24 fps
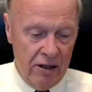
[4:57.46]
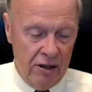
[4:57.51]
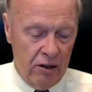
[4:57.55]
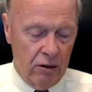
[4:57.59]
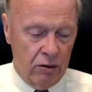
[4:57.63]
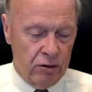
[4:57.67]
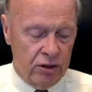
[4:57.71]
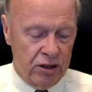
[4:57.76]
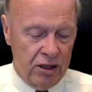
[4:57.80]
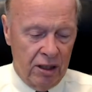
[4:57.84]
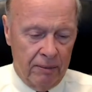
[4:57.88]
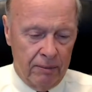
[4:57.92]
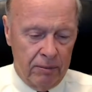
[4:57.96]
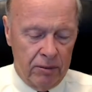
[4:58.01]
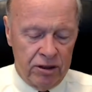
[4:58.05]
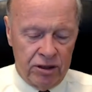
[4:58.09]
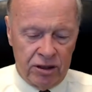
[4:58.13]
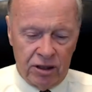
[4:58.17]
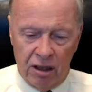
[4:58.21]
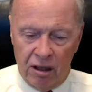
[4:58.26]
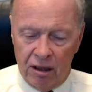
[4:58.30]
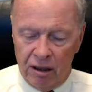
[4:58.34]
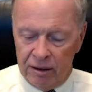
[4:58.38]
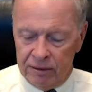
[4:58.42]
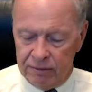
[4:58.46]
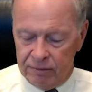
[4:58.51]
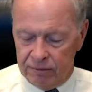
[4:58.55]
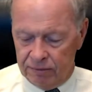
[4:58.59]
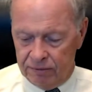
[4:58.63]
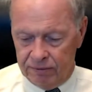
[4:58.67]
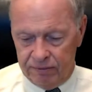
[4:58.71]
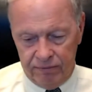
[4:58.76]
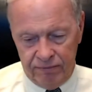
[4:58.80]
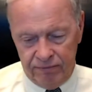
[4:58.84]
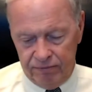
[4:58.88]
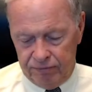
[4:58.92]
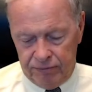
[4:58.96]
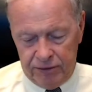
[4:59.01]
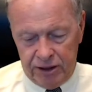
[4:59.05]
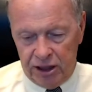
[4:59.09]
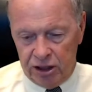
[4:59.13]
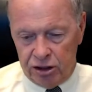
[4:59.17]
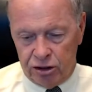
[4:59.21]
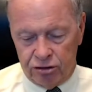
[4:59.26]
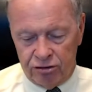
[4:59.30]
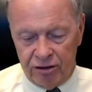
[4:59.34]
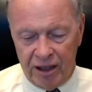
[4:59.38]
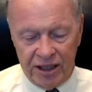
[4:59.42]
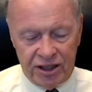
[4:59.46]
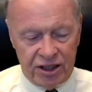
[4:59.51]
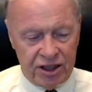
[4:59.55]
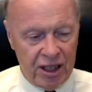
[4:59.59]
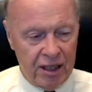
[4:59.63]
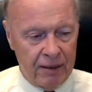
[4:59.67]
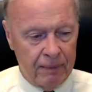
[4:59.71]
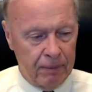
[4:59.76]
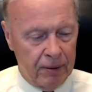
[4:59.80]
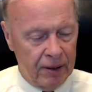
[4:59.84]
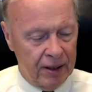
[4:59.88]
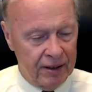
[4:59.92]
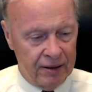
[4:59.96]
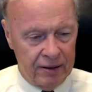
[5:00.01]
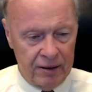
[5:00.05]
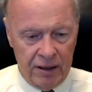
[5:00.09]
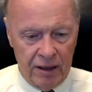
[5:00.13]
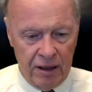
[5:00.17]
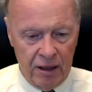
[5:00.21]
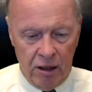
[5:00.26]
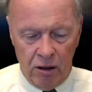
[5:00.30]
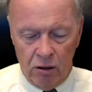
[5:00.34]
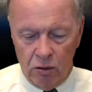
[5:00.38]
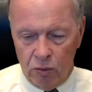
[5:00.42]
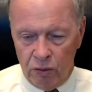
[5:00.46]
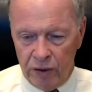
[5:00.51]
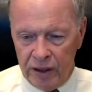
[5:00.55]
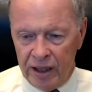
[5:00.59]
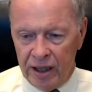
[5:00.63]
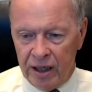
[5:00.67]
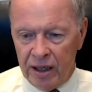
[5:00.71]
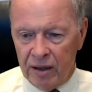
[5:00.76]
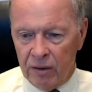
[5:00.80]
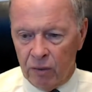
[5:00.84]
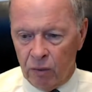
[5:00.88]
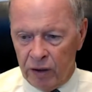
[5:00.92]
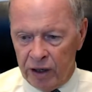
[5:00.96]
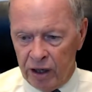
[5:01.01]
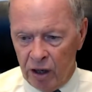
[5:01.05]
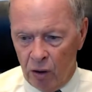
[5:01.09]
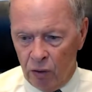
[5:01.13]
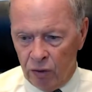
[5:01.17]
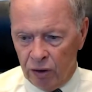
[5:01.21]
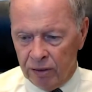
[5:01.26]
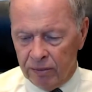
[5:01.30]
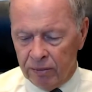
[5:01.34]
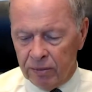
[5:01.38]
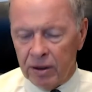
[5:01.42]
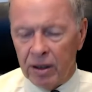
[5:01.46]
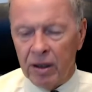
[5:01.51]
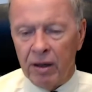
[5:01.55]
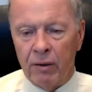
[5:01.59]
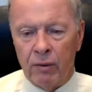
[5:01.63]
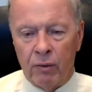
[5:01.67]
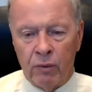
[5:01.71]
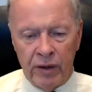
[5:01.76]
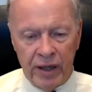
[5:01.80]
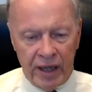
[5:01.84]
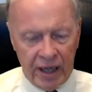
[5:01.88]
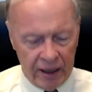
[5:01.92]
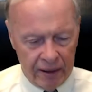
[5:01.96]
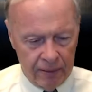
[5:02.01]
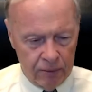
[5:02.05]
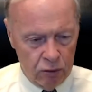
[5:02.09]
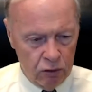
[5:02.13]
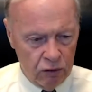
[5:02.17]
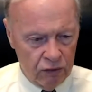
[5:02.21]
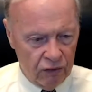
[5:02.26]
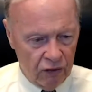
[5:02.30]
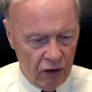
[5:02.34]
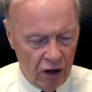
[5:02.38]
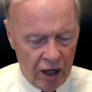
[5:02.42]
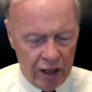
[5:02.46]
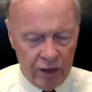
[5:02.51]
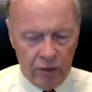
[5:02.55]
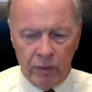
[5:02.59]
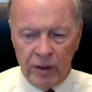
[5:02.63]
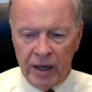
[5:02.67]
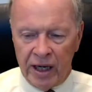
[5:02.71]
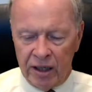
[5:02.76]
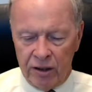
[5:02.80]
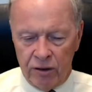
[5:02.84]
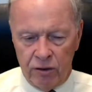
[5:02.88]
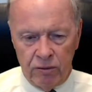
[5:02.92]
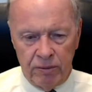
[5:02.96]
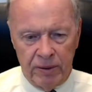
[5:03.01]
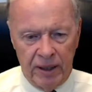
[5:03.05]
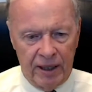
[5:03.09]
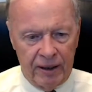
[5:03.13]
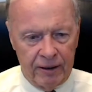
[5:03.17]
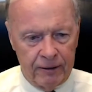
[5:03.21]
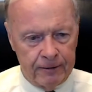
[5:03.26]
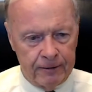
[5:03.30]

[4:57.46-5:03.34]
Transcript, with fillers: those numbers are distressing, but we we own them. We got to move on. We got to do better.